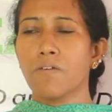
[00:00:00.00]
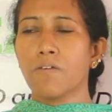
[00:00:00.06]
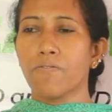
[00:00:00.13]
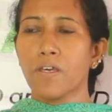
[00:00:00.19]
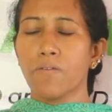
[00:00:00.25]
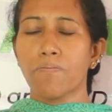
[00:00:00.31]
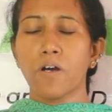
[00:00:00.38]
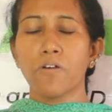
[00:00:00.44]
If
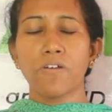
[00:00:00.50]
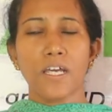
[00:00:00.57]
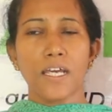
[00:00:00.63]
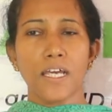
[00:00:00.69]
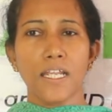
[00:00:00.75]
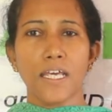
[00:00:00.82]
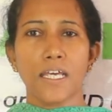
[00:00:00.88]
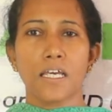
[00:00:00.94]
we found
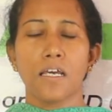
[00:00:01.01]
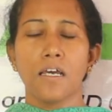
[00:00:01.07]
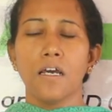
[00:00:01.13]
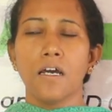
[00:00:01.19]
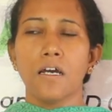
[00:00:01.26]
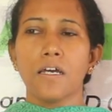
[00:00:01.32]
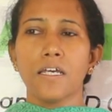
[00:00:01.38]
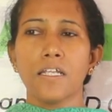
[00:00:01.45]

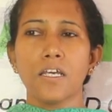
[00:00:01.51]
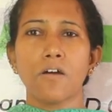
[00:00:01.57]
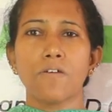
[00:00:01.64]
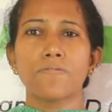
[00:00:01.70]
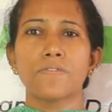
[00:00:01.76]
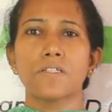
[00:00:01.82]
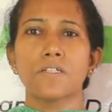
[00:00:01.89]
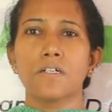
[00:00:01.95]
any
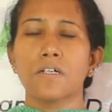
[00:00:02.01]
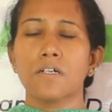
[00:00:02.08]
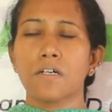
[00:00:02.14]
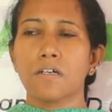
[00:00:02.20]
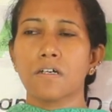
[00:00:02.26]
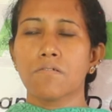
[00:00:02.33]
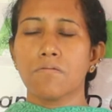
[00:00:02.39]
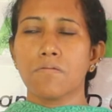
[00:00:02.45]
of
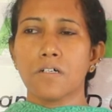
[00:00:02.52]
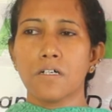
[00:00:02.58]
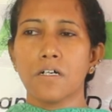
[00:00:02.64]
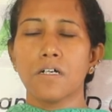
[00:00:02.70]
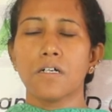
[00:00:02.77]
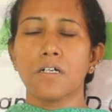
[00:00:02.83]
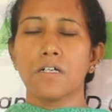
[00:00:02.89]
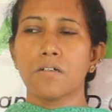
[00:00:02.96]
the
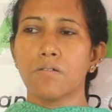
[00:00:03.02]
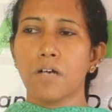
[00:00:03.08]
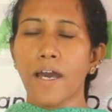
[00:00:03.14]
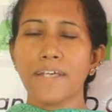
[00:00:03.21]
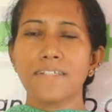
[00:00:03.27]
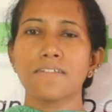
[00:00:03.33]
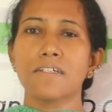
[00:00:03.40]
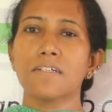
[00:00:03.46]

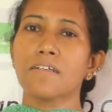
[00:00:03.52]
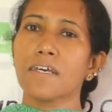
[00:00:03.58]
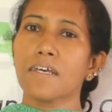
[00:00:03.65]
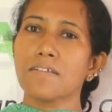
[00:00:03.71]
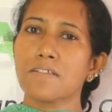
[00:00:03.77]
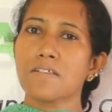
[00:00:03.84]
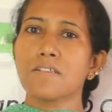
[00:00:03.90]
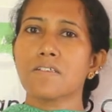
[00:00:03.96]
accident
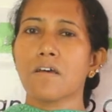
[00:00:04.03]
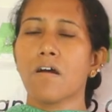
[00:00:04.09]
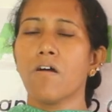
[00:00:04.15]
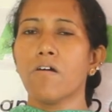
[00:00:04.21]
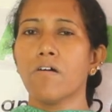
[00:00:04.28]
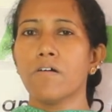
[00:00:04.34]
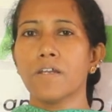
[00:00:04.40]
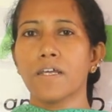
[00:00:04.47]
cases
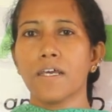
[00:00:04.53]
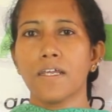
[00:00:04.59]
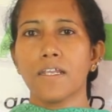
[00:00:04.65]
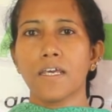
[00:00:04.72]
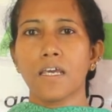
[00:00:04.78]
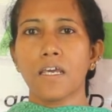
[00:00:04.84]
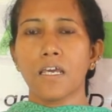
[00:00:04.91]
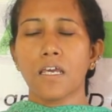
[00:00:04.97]
or
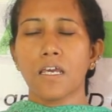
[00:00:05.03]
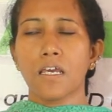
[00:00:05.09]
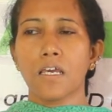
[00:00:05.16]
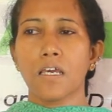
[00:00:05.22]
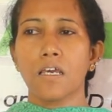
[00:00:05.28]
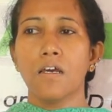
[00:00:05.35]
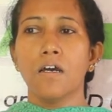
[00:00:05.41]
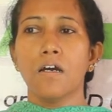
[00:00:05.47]

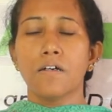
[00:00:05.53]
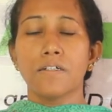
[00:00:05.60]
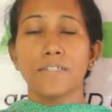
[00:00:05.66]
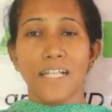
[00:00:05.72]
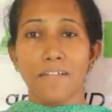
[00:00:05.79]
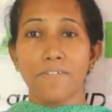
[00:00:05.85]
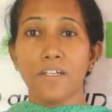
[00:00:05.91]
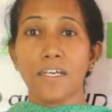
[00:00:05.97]
any
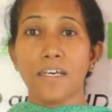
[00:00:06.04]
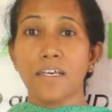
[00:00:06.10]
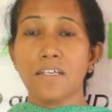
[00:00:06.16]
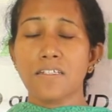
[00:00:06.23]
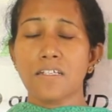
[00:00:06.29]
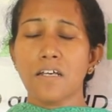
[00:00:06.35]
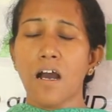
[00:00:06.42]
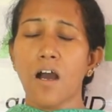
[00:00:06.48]
delivery
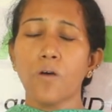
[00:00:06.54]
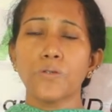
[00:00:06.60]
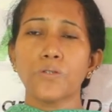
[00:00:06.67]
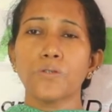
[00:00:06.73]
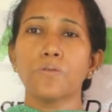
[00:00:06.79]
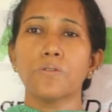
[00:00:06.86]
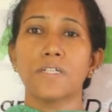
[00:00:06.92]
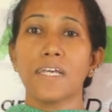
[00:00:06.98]
cases, how
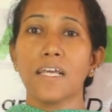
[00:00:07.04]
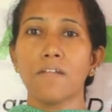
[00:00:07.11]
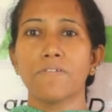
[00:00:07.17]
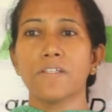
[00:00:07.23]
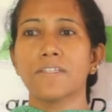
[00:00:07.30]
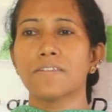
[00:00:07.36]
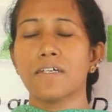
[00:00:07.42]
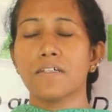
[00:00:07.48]
to deal
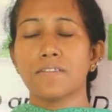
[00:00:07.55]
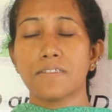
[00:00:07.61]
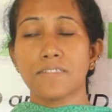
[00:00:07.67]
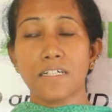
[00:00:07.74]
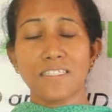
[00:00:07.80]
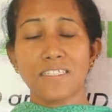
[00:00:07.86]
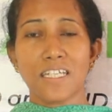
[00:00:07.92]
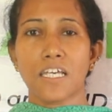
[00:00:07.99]
with
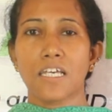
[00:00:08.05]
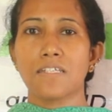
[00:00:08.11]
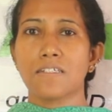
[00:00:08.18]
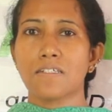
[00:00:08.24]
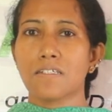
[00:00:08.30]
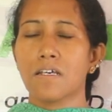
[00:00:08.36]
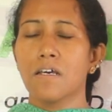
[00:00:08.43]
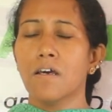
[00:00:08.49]
such
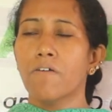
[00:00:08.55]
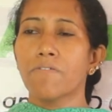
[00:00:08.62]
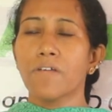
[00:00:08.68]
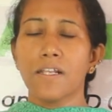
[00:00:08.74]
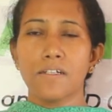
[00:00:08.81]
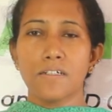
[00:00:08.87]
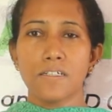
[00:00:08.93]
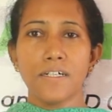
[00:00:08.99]
cases.
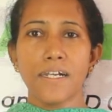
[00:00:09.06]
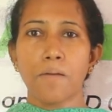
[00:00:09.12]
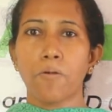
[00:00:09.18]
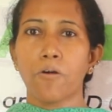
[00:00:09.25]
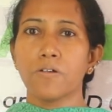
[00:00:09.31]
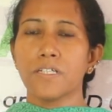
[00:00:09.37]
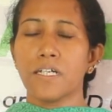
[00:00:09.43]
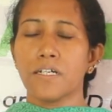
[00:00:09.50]
We learned
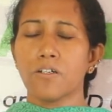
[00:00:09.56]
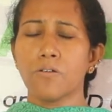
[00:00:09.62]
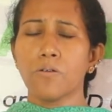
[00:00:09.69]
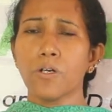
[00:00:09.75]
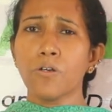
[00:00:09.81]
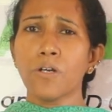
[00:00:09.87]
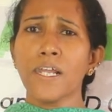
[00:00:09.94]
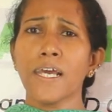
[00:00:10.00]
about that.
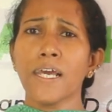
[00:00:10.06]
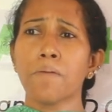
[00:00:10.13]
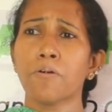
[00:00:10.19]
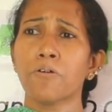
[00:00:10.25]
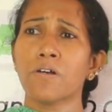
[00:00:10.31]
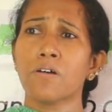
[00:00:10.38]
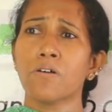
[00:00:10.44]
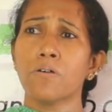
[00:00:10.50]
Not only
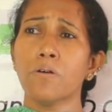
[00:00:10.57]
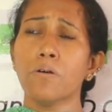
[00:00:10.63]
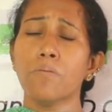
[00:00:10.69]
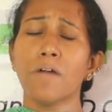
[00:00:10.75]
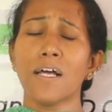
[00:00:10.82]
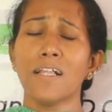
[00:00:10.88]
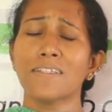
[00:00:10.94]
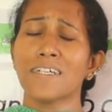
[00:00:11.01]
about
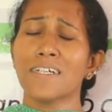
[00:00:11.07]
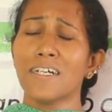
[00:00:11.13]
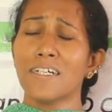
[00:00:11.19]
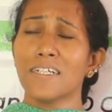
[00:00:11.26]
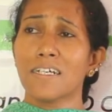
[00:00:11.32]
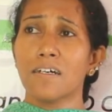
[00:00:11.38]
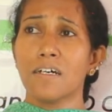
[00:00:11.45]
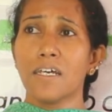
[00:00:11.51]
home health
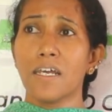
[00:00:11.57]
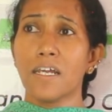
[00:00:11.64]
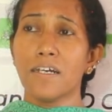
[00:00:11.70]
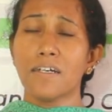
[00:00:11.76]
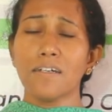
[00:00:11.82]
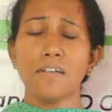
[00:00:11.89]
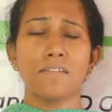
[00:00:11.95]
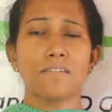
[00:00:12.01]

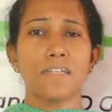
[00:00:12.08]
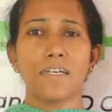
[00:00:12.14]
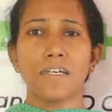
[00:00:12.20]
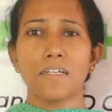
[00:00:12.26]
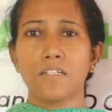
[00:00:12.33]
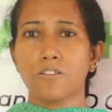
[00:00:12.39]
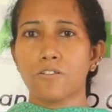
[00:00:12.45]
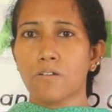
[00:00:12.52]
aid,
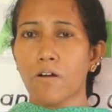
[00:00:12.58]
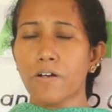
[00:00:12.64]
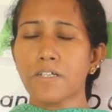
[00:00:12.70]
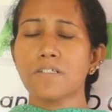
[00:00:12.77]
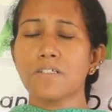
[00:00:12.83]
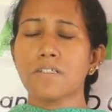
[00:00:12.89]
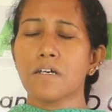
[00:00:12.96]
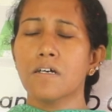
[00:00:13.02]
they taught us.